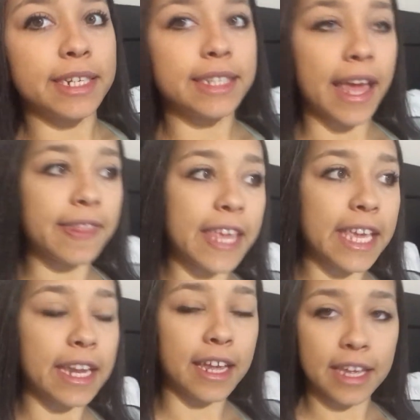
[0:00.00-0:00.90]
out of 10 they
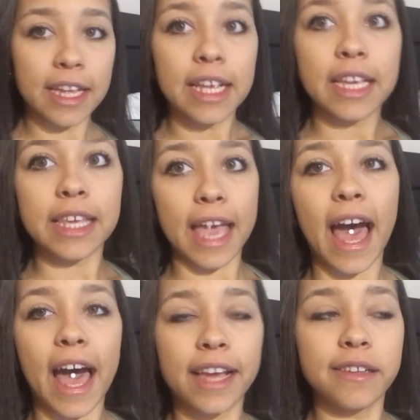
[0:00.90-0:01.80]
get a
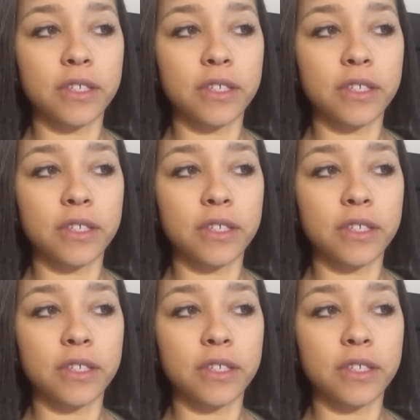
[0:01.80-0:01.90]
yeah,